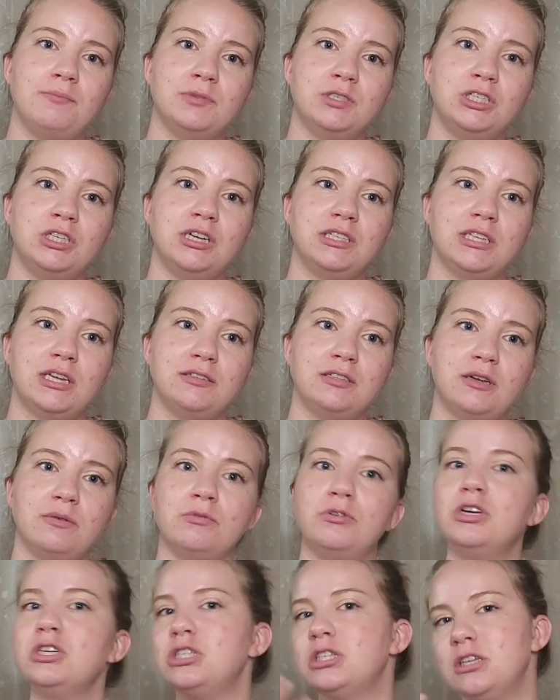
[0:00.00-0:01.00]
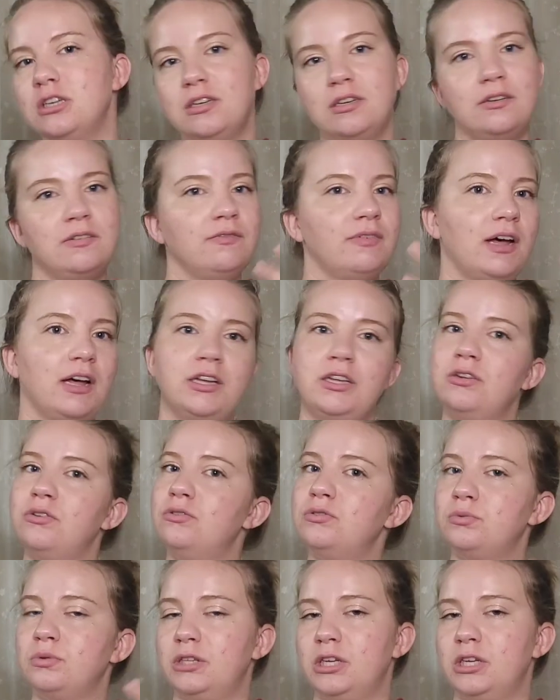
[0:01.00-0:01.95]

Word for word: she does have some Christian values,